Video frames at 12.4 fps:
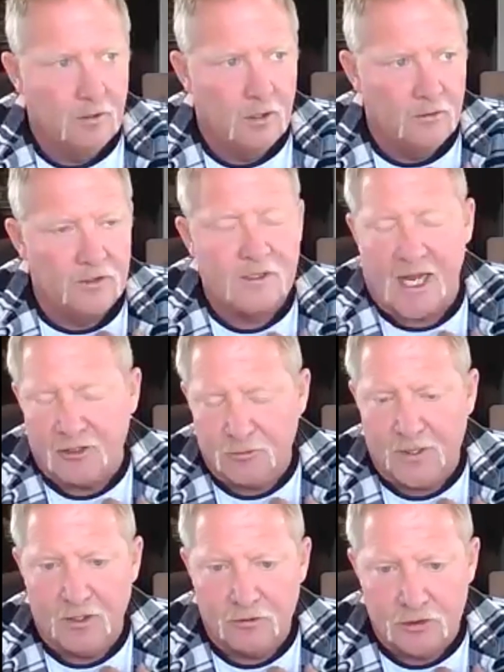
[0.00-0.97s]
the
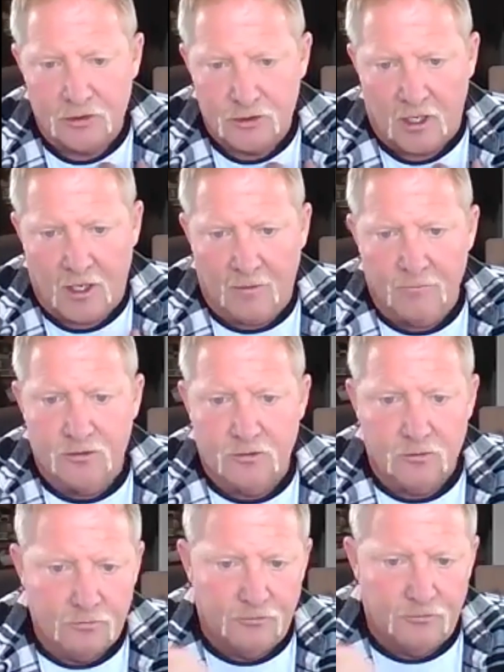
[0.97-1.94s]
taxpayer's job to
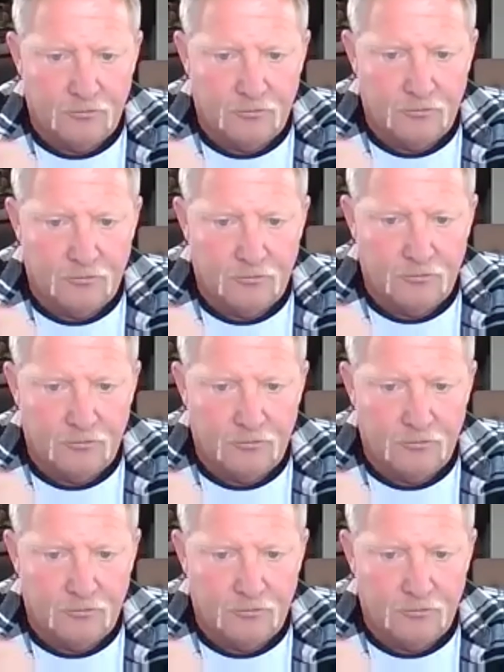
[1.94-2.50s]
fund